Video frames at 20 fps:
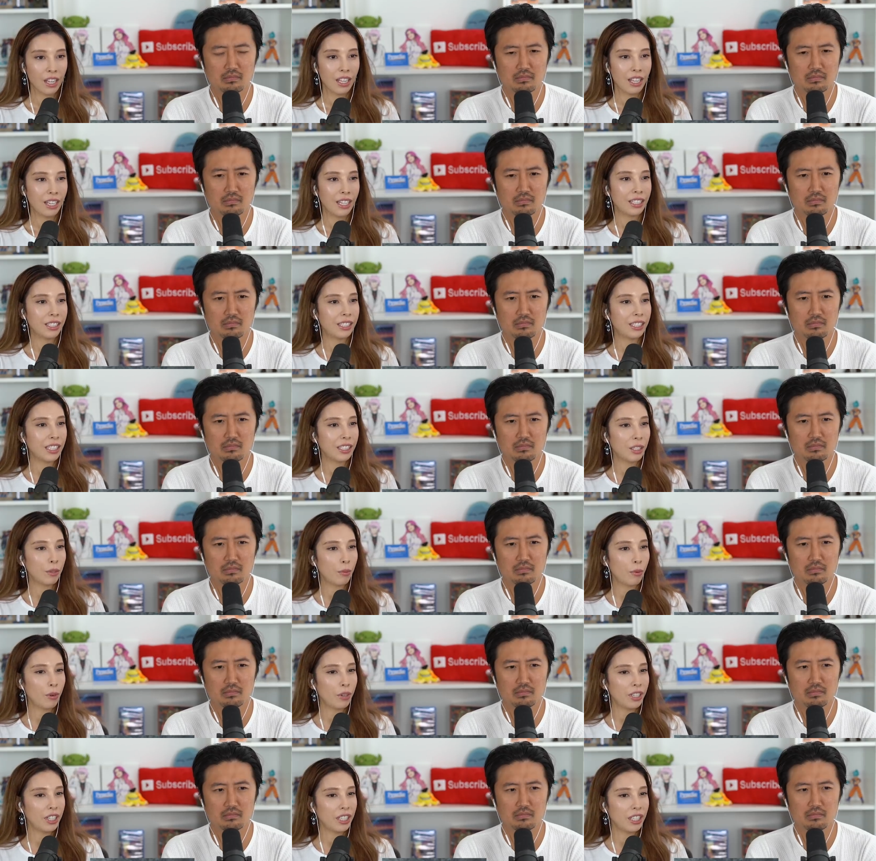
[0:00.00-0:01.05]
Speaker 1: He's
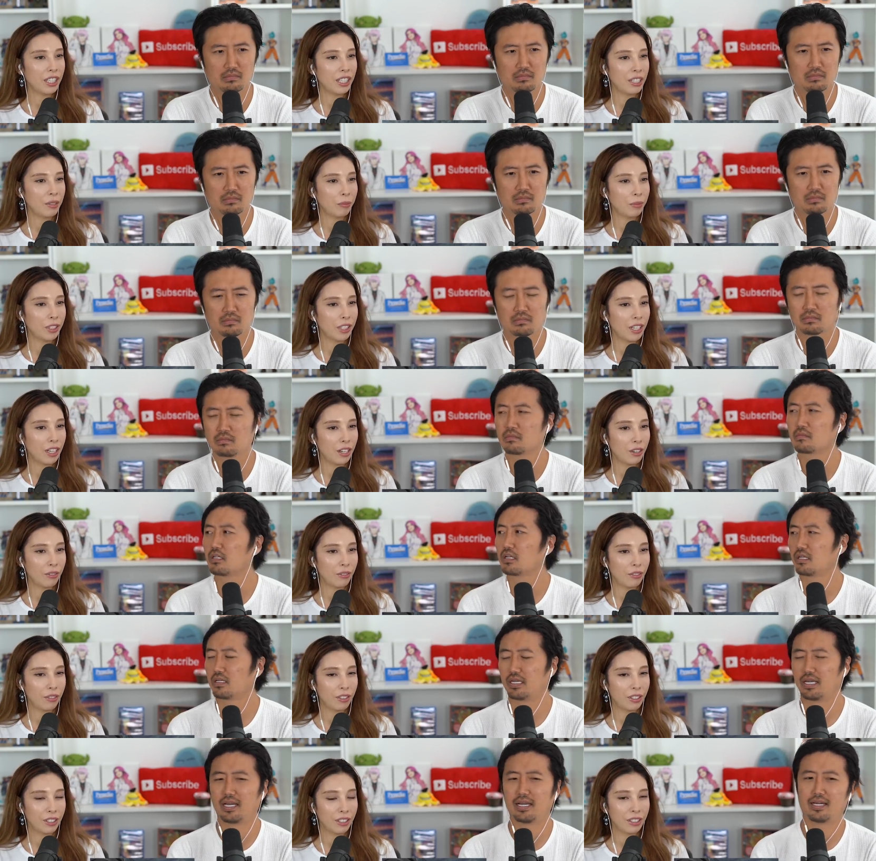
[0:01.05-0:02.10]
disappointed in himself.
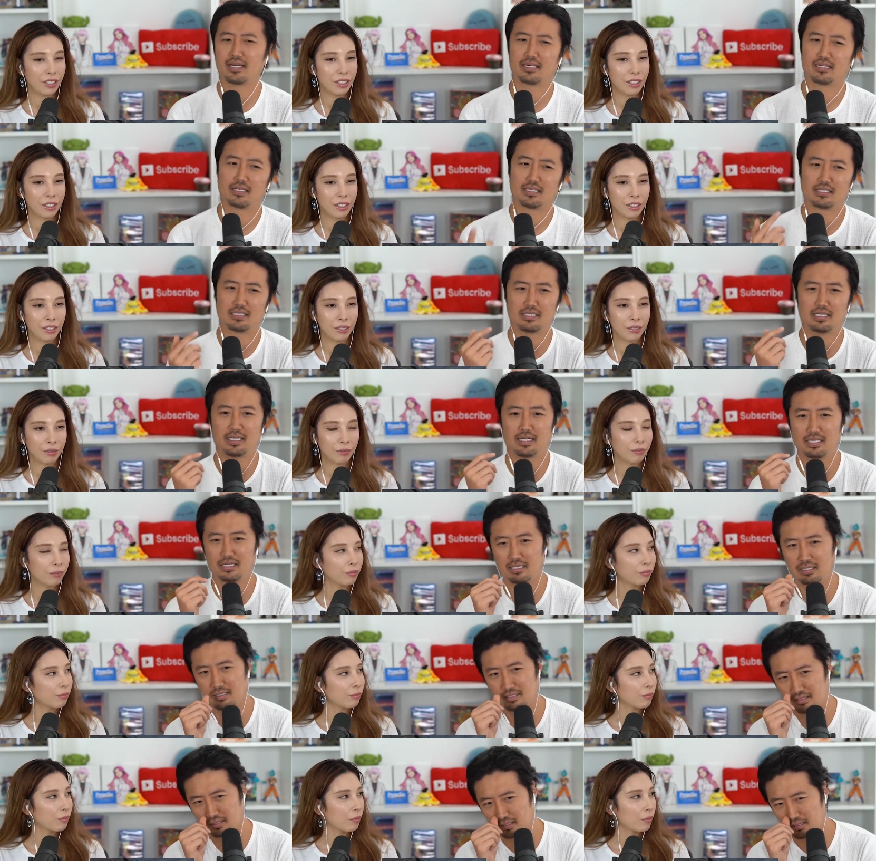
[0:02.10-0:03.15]
Speaker 2: Yeah, because like
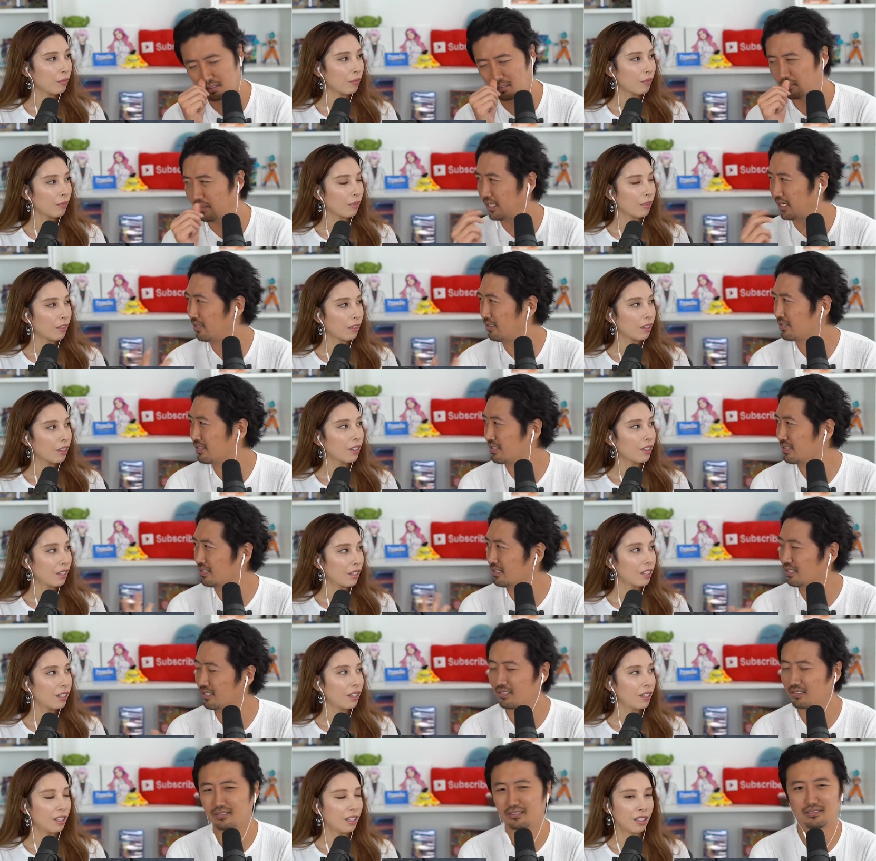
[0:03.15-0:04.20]
someone else,
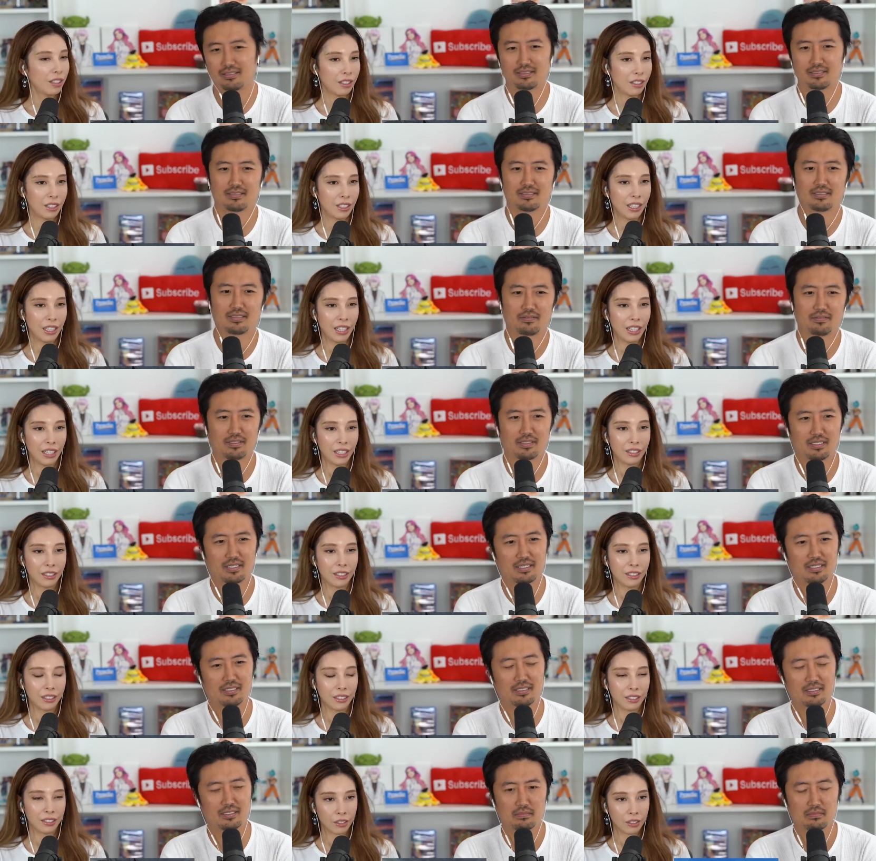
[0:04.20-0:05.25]
you know,
Speaker 1: did
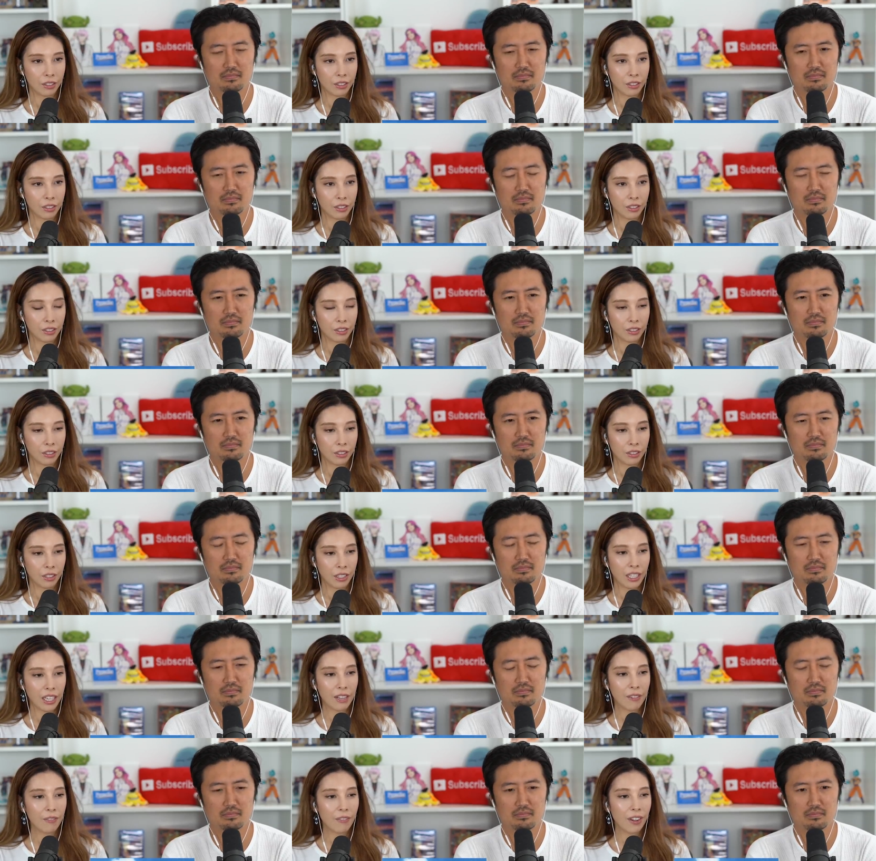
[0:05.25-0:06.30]
it.
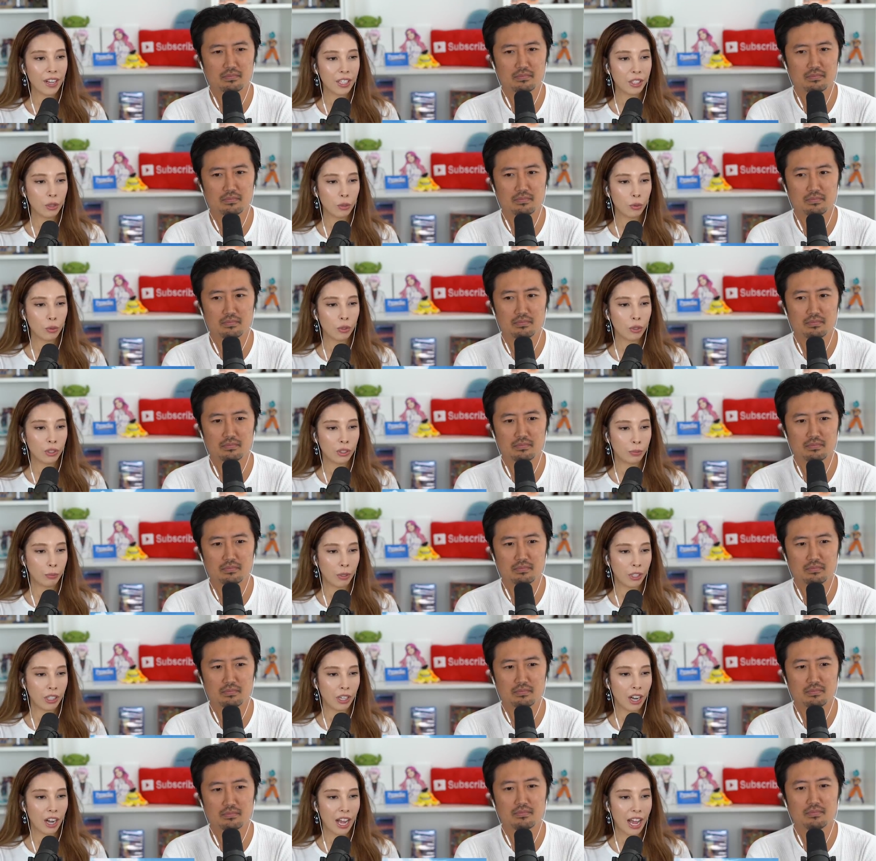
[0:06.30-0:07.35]
He can fight duels, but not